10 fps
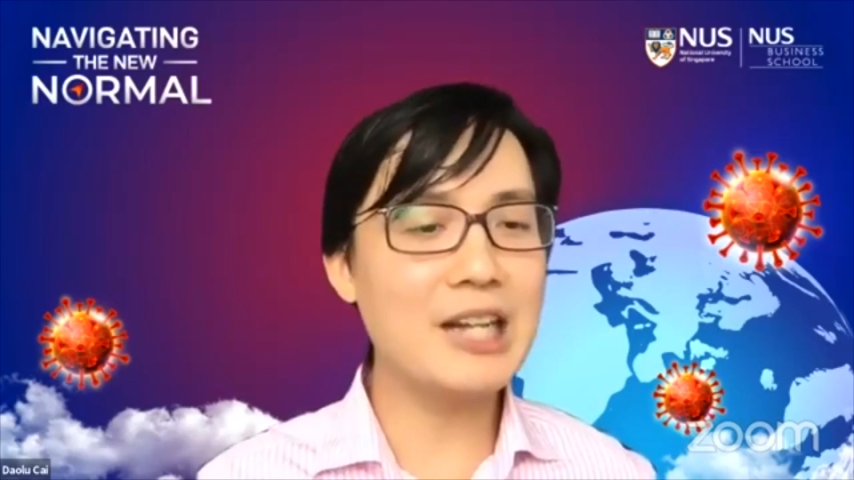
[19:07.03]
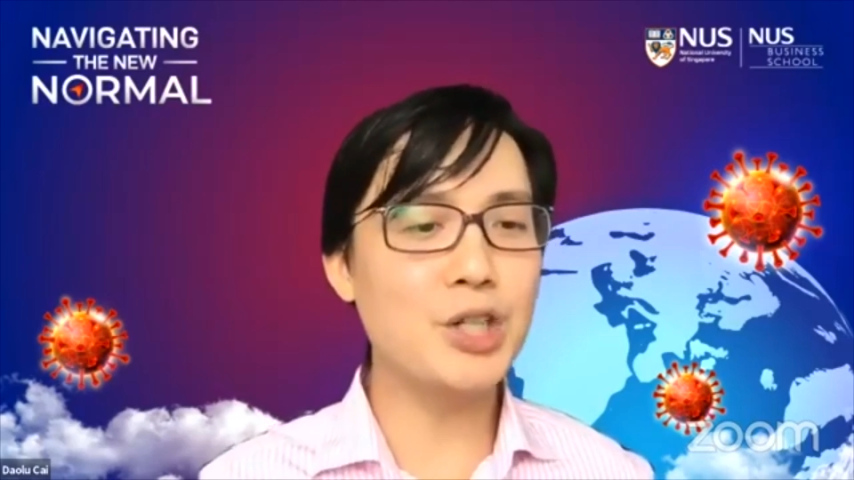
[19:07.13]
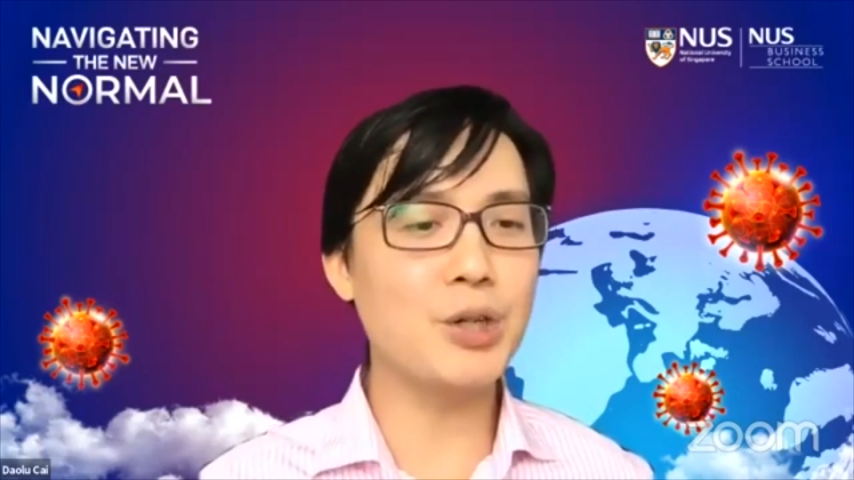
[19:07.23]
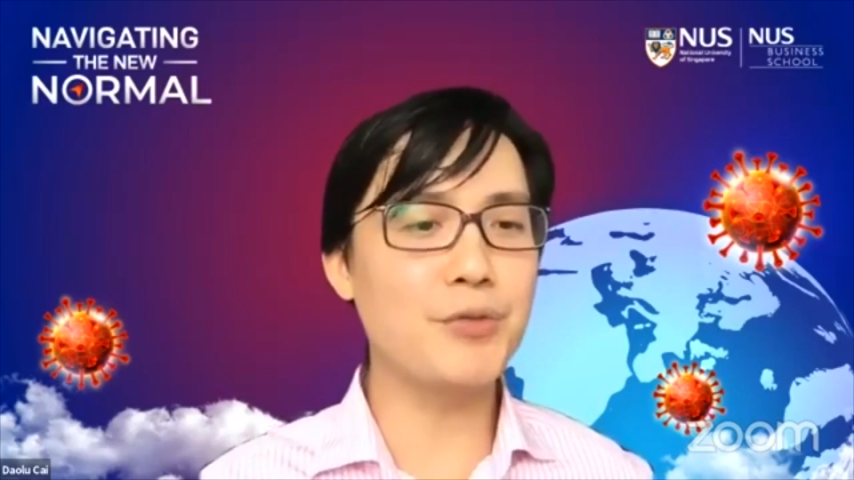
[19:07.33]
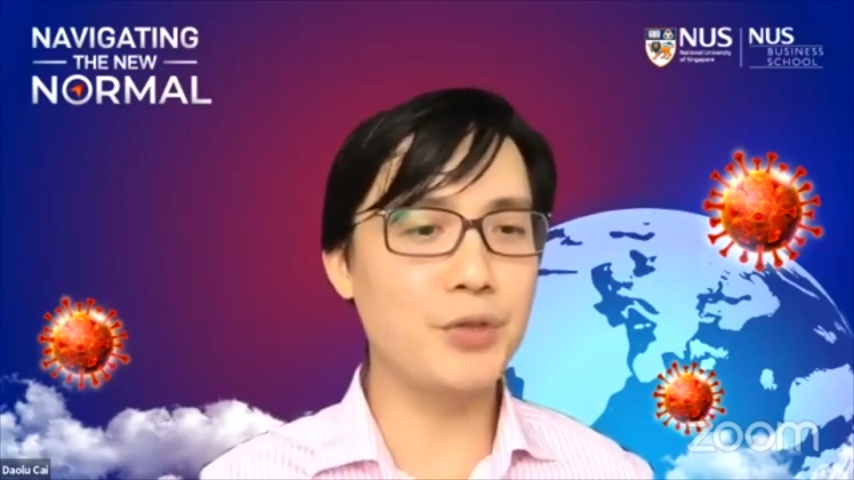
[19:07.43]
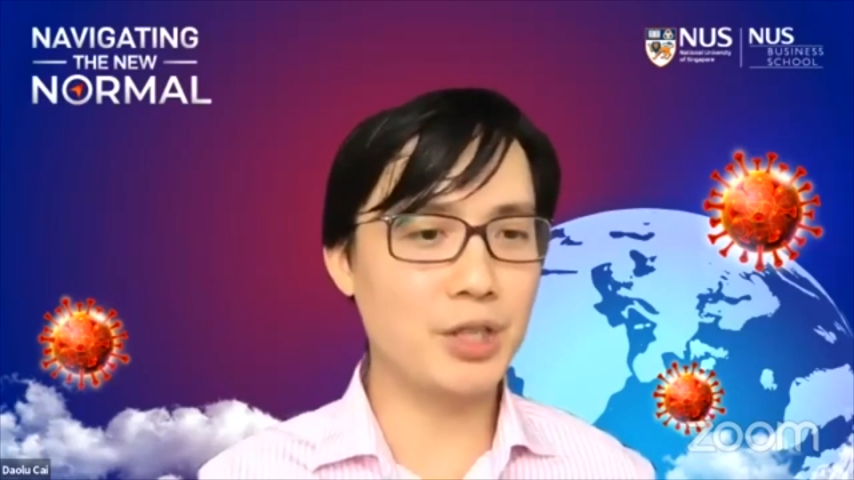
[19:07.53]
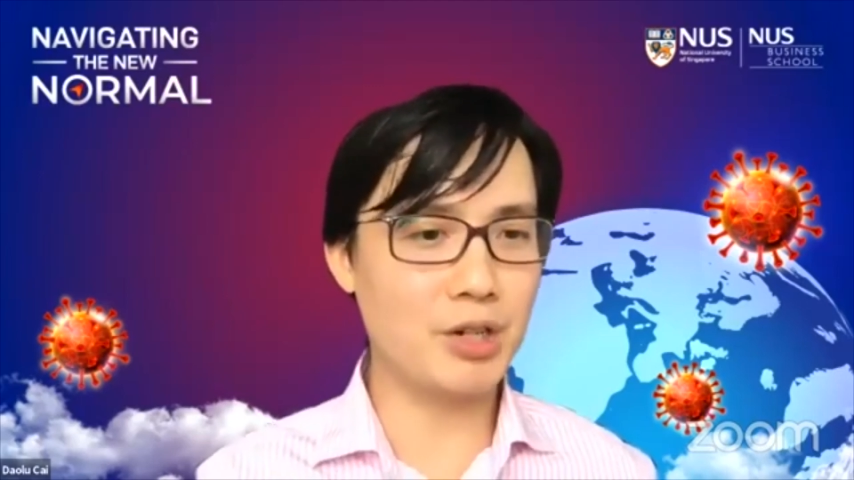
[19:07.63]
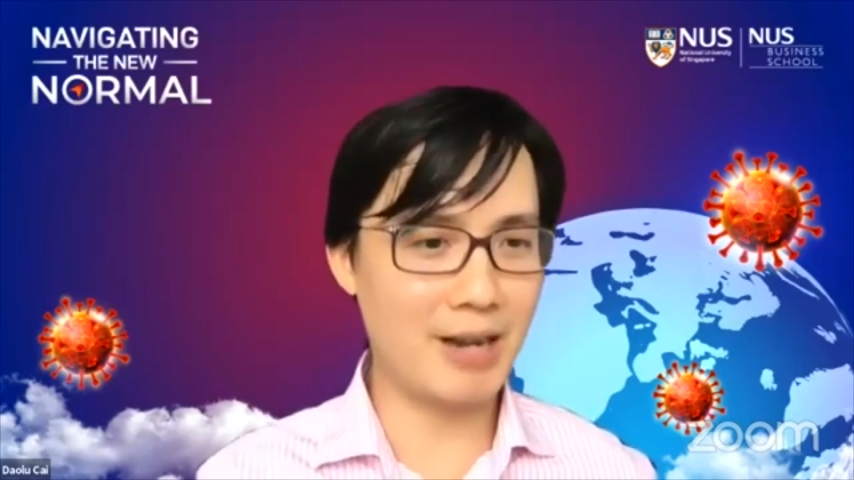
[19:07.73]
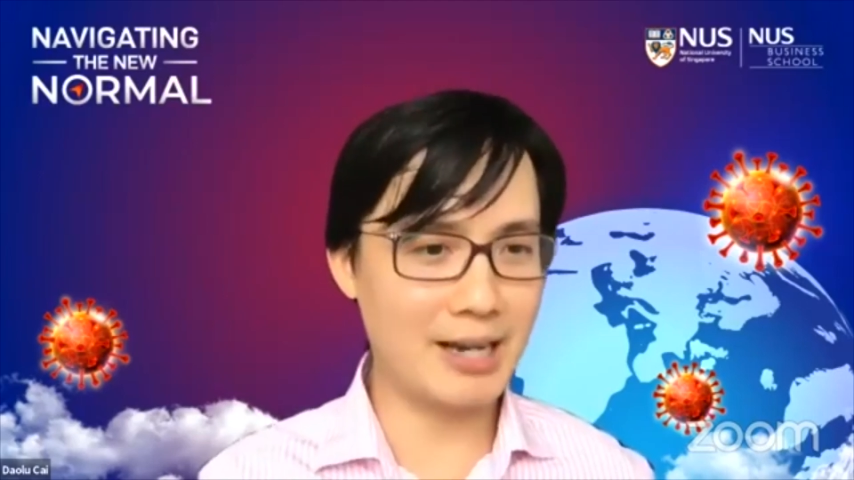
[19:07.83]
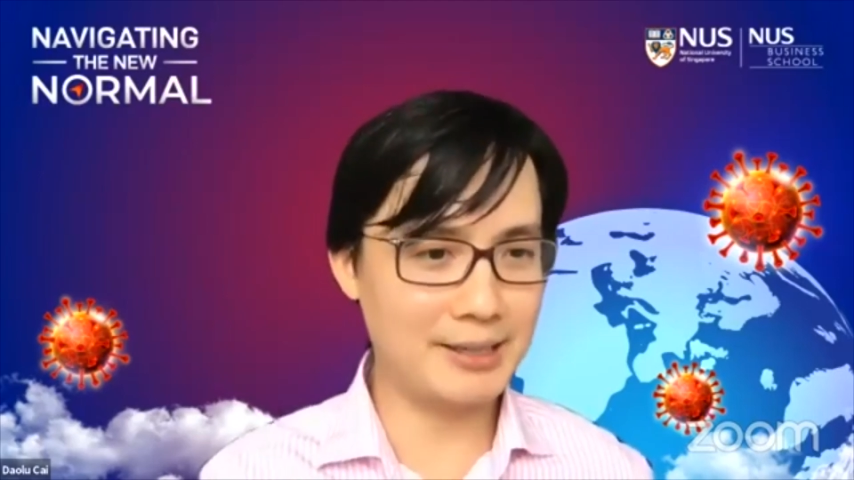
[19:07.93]
food
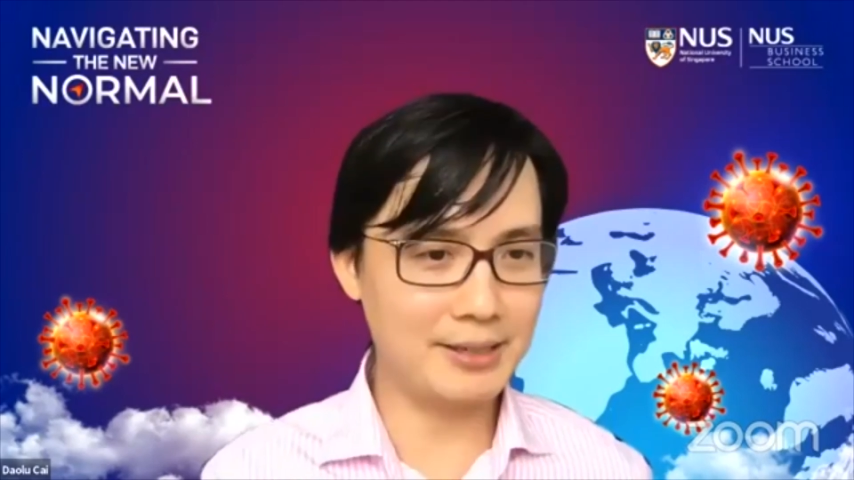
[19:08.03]
crisis?